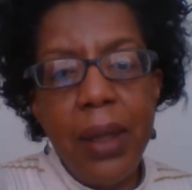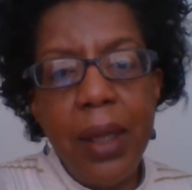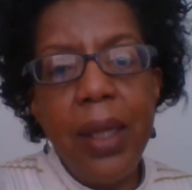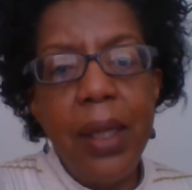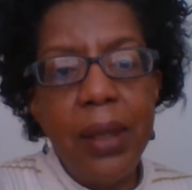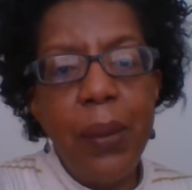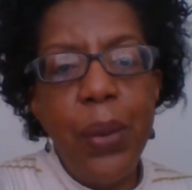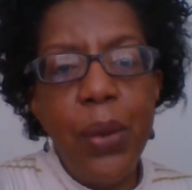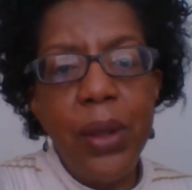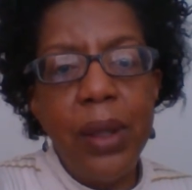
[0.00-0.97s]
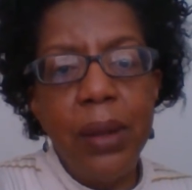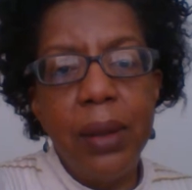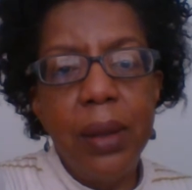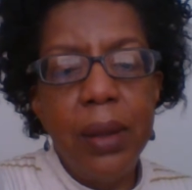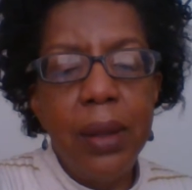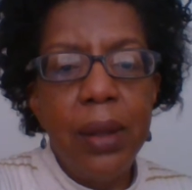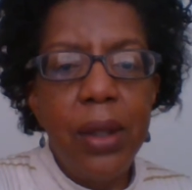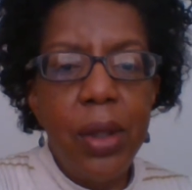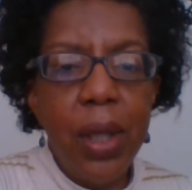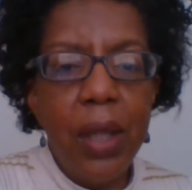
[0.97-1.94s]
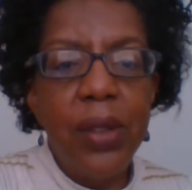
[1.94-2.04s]
it is important
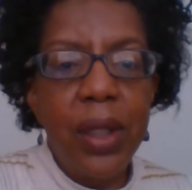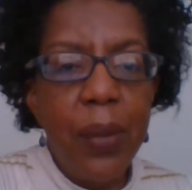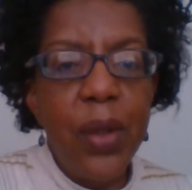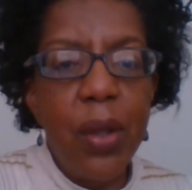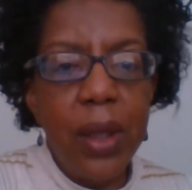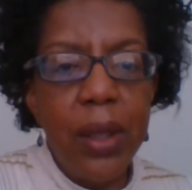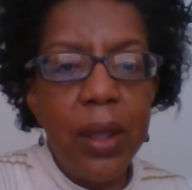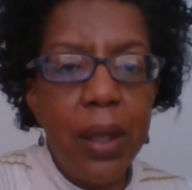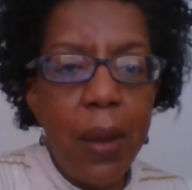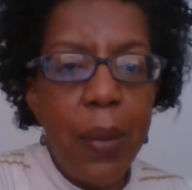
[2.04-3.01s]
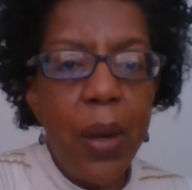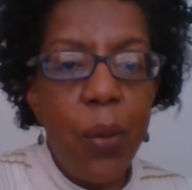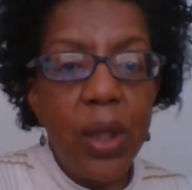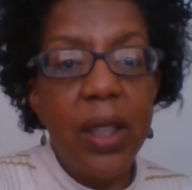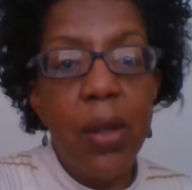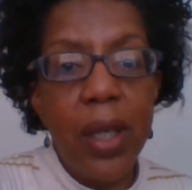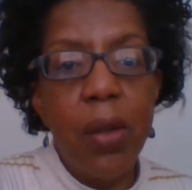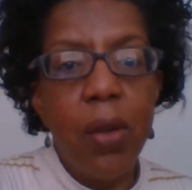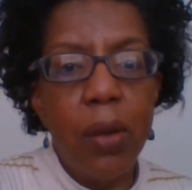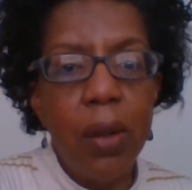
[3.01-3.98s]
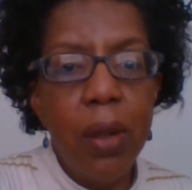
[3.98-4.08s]
to have some knowledge about what's going
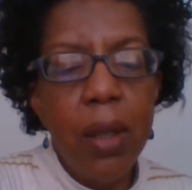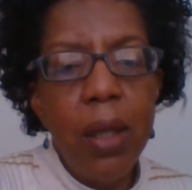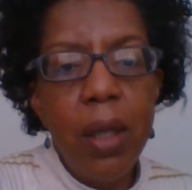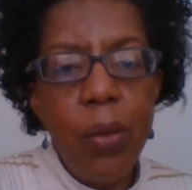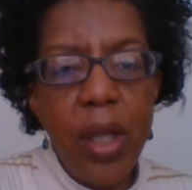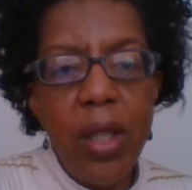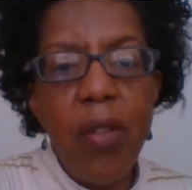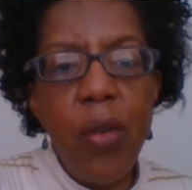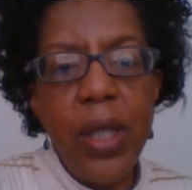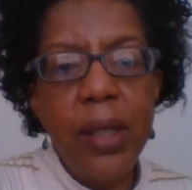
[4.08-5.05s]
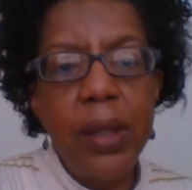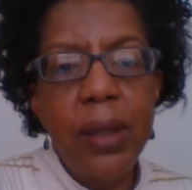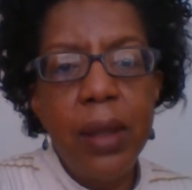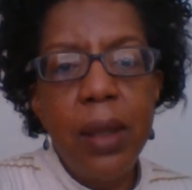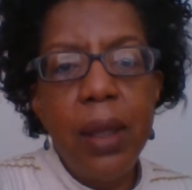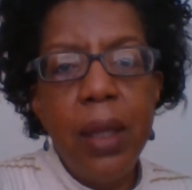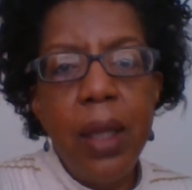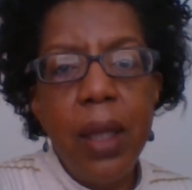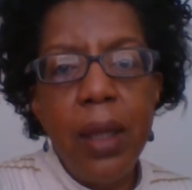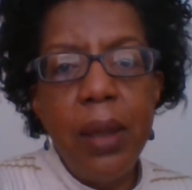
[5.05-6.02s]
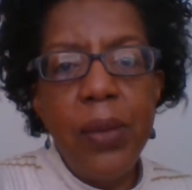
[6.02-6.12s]
on with your voice,
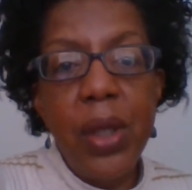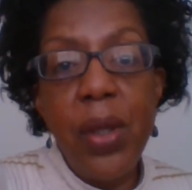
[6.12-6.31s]
so